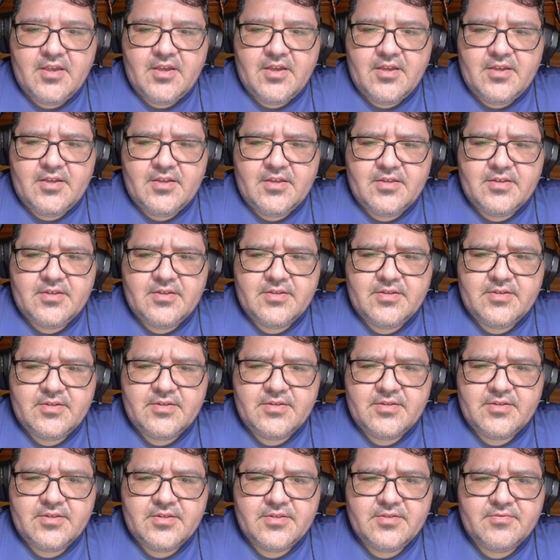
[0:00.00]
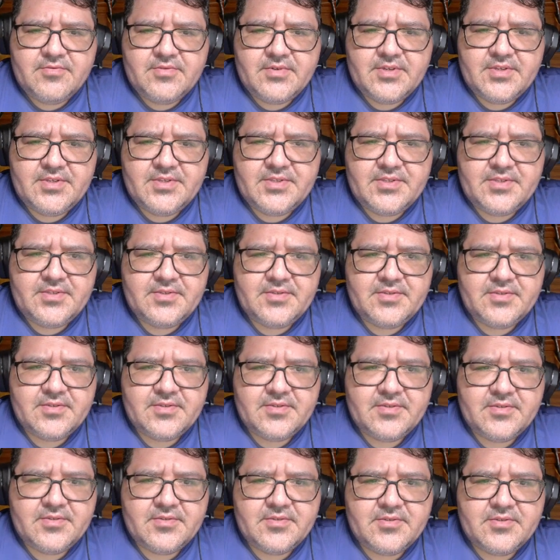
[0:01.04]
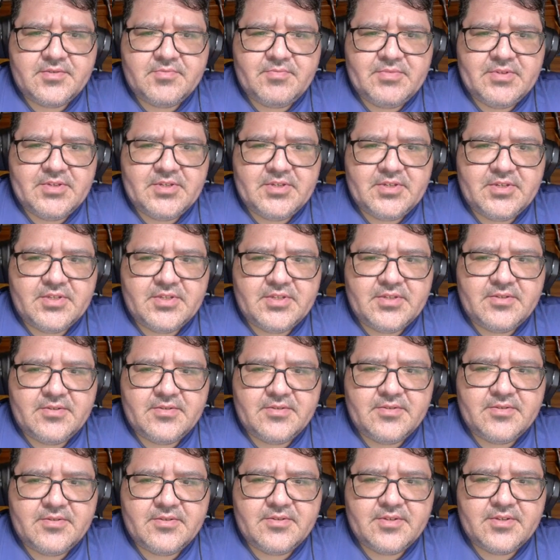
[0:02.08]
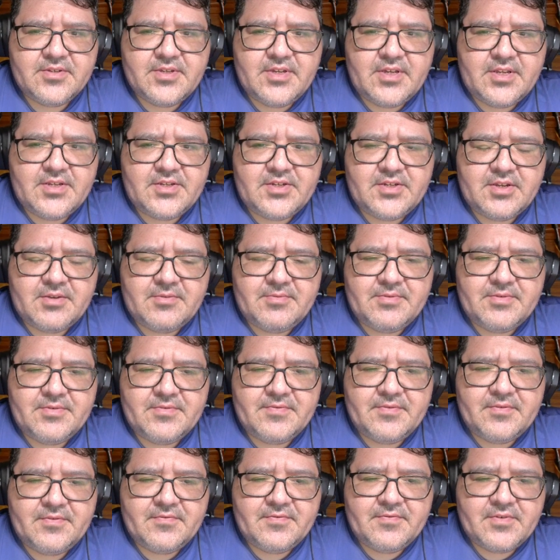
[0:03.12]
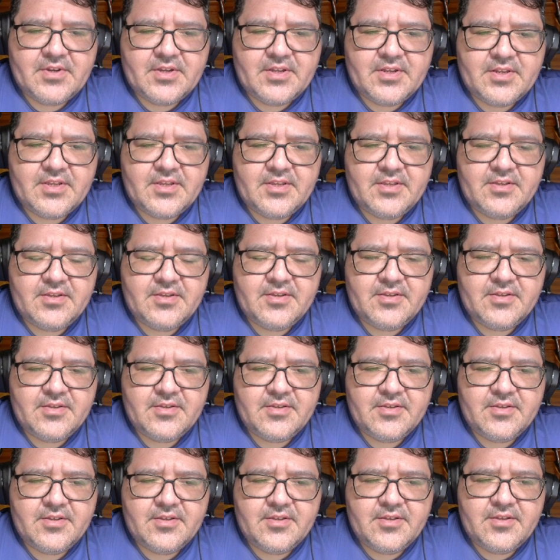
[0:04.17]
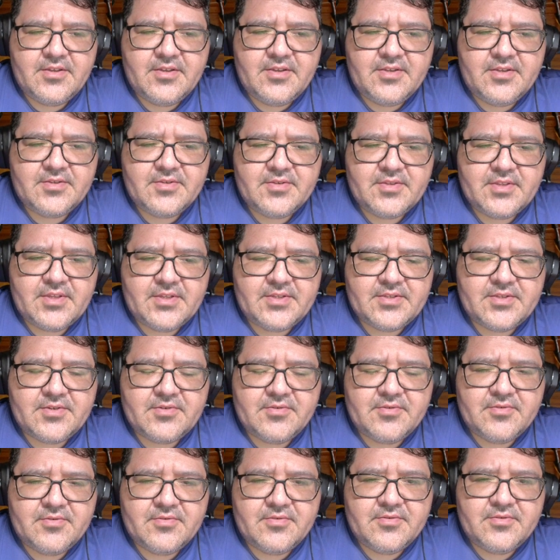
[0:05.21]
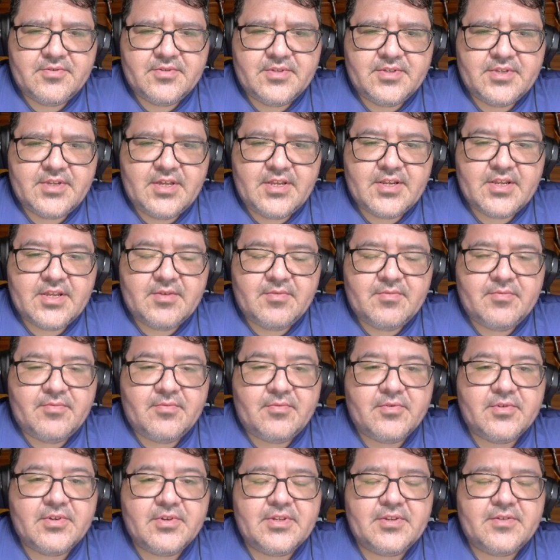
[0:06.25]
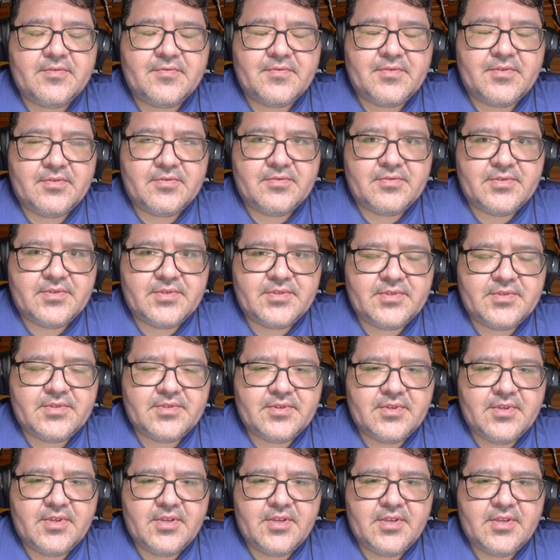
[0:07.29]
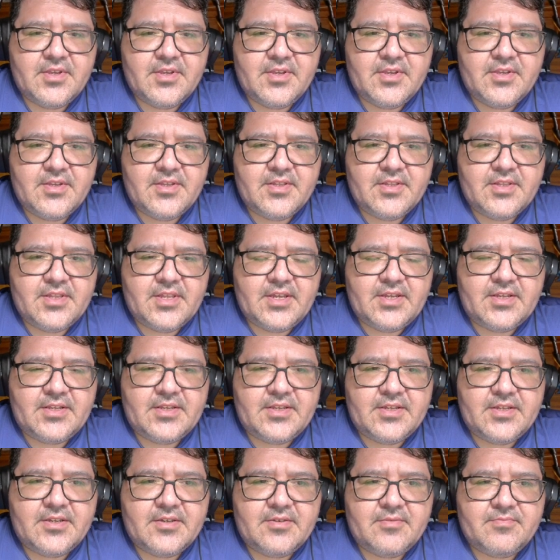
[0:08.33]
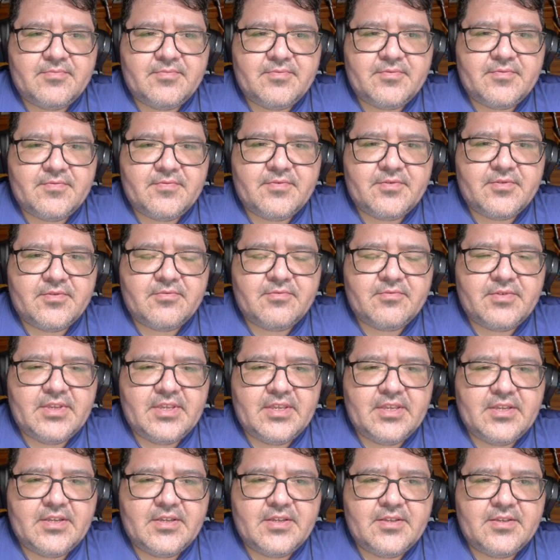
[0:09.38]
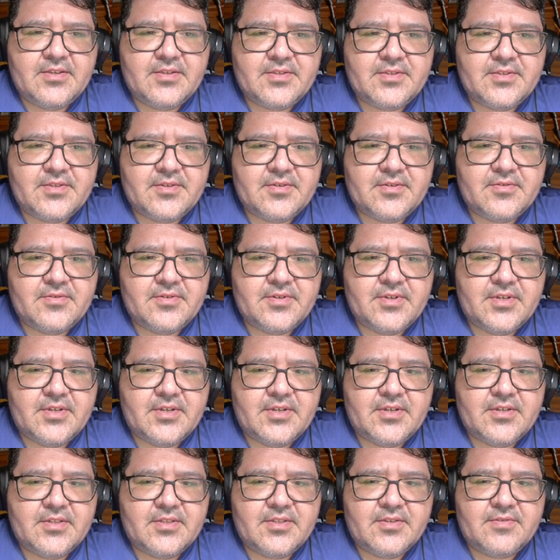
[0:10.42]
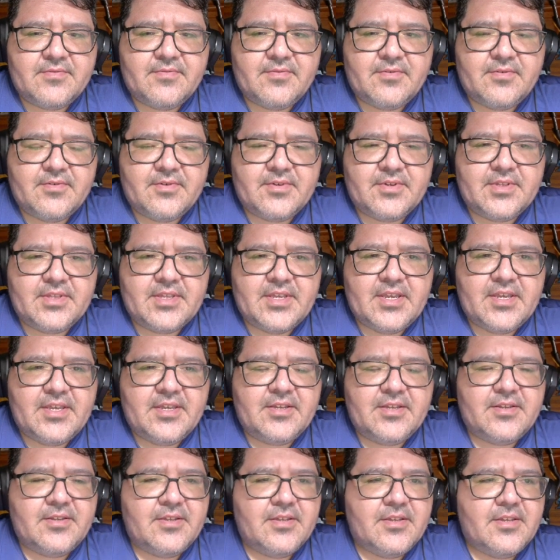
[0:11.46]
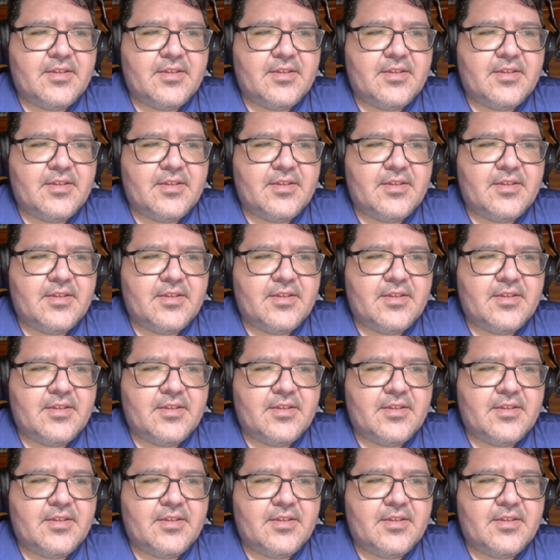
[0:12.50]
Uh, otherwise, it's been chilling. Got a job interview Friday, so that's cool. Got a couple more interviews lined up for the week, so uh, look forward to that.